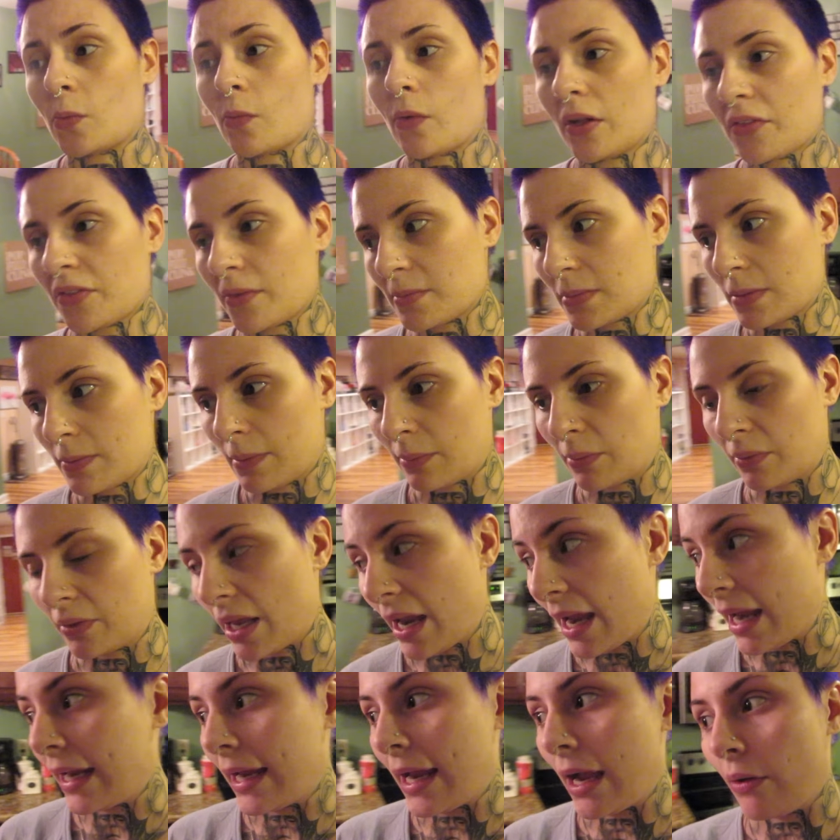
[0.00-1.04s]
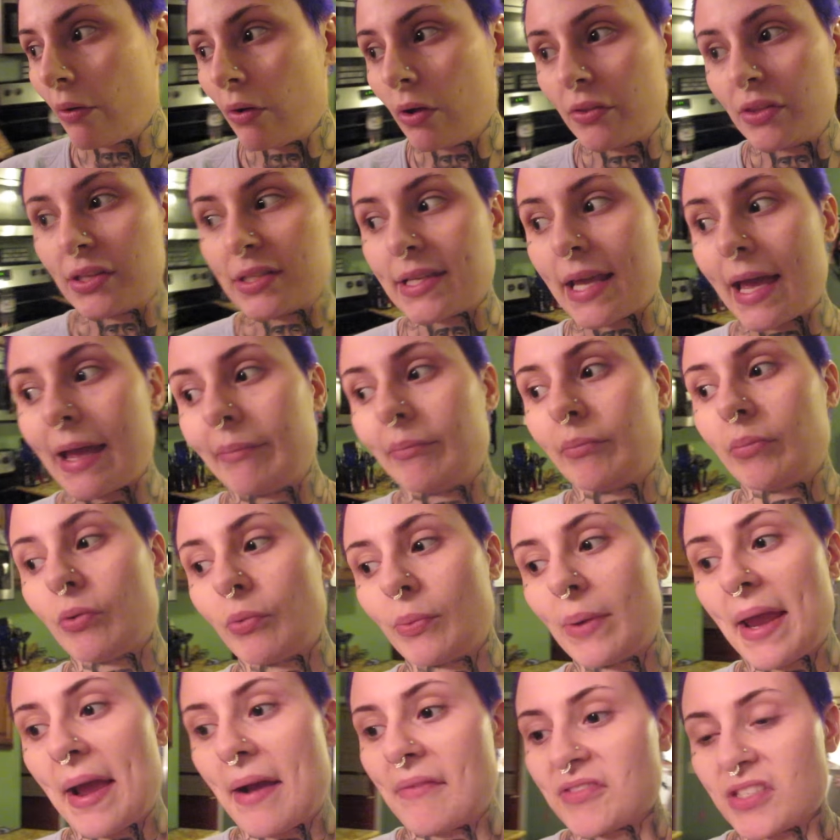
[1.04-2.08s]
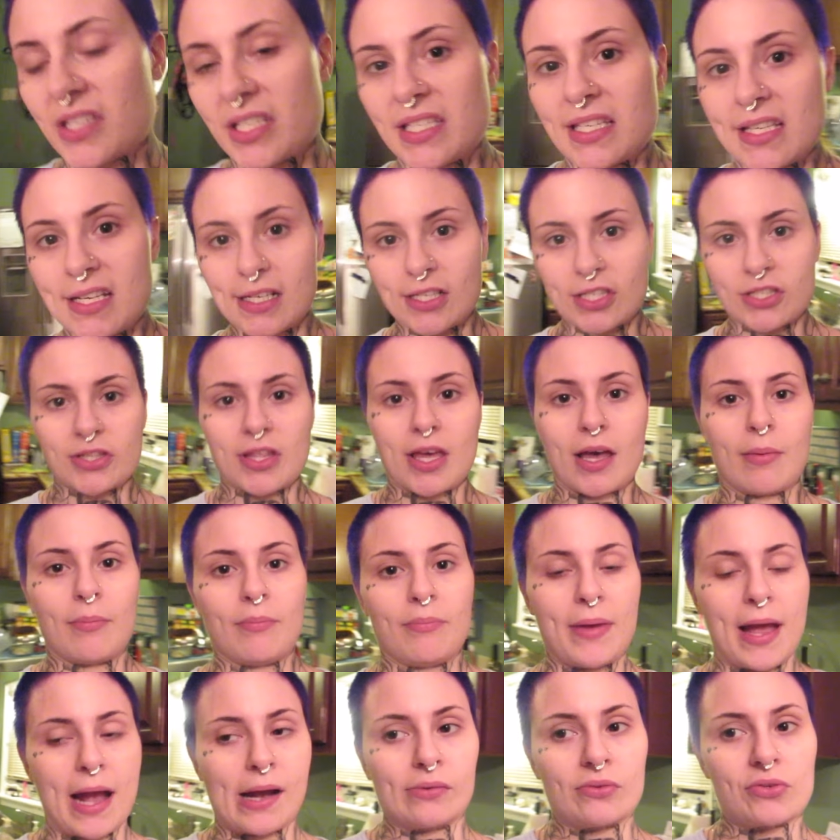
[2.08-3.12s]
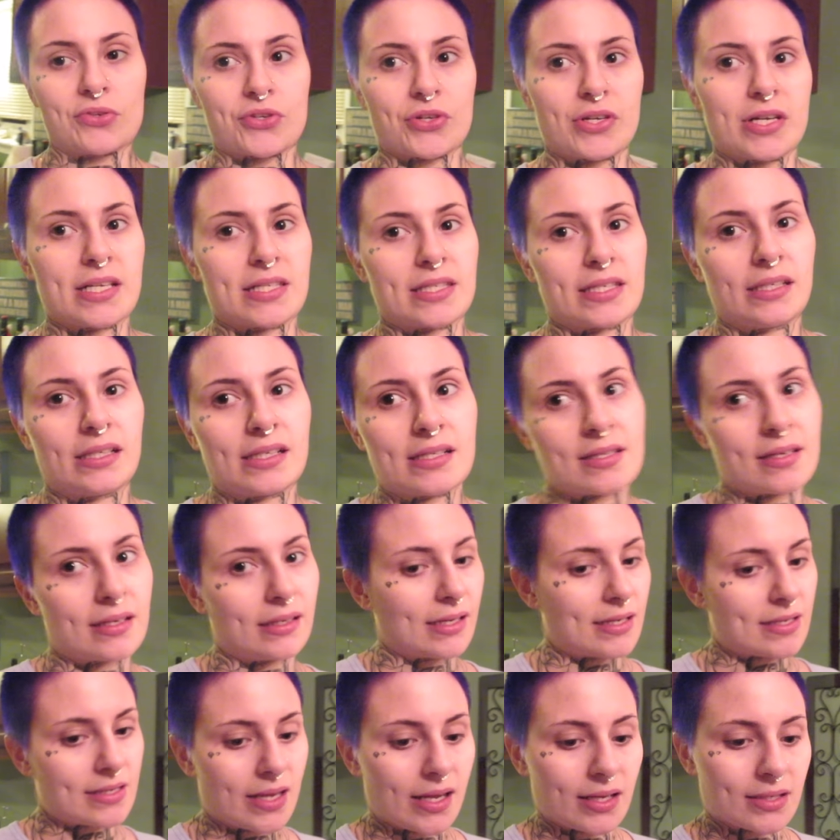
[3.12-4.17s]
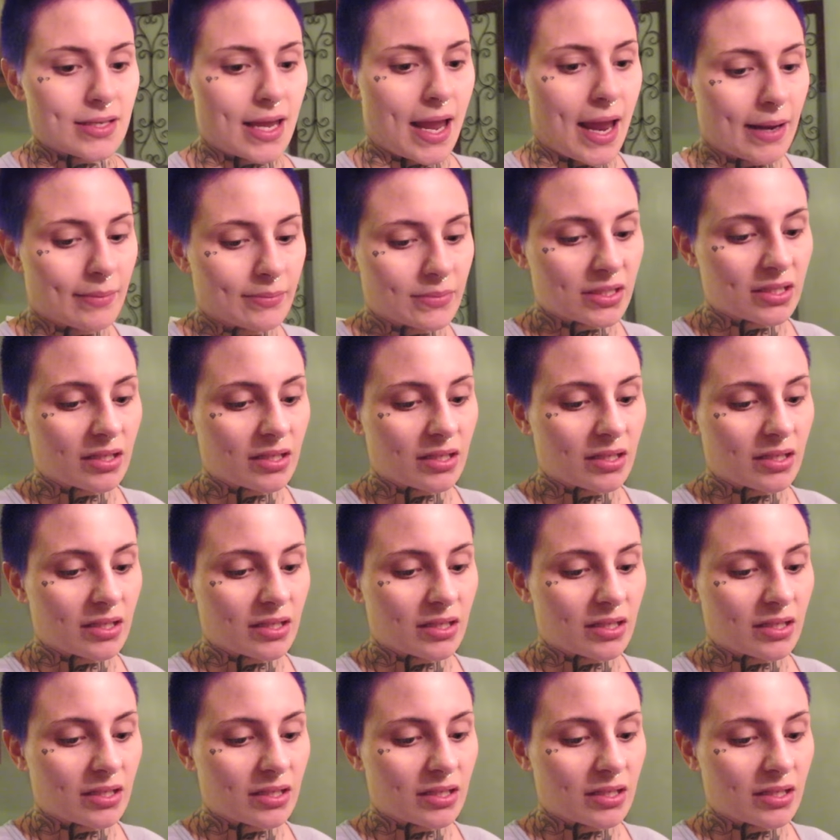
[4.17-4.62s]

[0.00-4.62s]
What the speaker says: We want them to be able to hang out all the time, but we have to teach them boundaries, and it's going to take time.